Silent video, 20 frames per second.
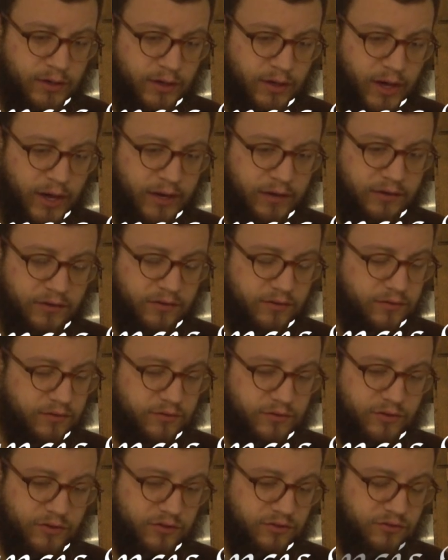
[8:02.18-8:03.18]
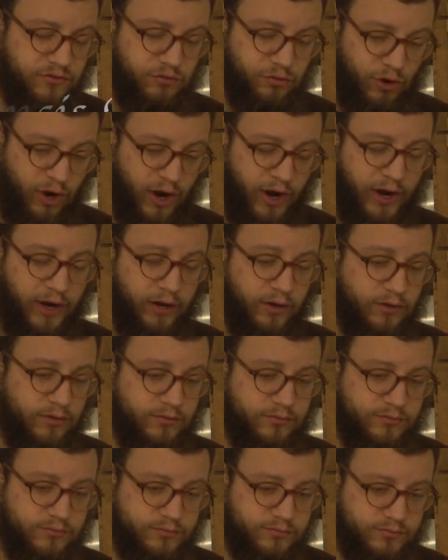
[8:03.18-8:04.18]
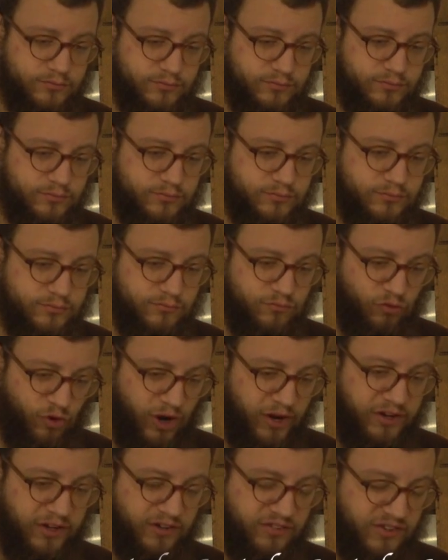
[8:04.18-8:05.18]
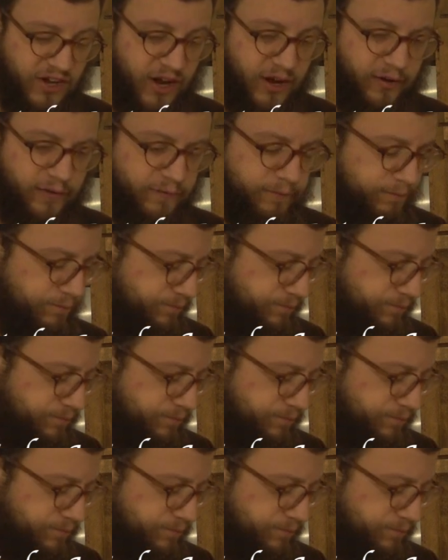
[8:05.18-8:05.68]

and just dry writing style.